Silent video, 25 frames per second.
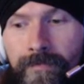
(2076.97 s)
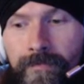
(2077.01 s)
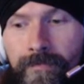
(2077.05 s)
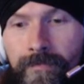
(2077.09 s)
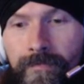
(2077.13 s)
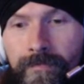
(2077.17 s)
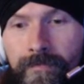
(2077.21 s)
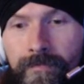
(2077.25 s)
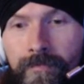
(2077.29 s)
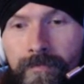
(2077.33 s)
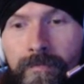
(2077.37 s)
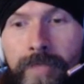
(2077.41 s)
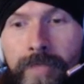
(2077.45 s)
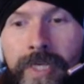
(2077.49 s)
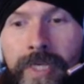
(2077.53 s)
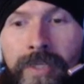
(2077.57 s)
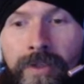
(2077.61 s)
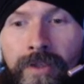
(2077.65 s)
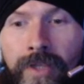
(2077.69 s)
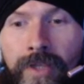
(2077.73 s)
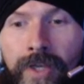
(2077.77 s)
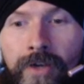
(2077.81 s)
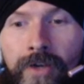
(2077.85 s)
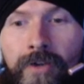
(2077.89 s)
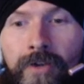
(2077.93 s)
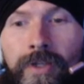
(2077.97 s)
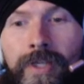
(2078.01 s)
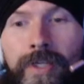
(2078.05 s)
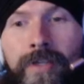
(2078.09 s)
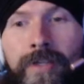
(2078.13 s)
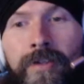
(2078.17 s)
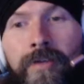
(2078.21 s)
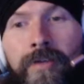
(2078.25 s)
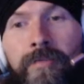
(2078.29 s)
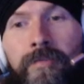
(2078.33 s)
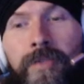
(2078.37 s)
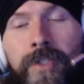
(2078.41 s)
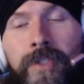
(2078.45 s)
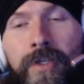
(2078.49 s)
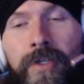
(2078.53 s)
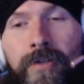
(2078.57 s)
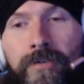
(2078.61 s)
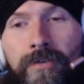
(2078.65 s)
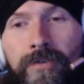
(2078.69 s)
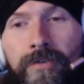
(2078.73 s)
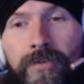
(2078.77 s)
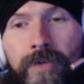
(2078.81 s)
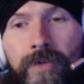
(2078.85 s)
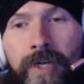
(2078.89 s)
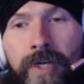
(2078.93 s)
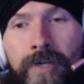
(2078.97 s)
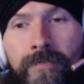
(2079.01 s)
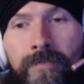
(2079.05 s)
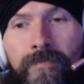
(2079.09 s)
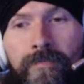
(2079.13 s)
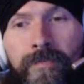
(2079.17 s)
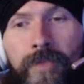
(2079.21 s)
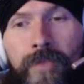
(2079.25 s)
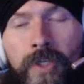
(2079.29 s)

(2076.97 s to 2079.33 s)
belittling themselves, right?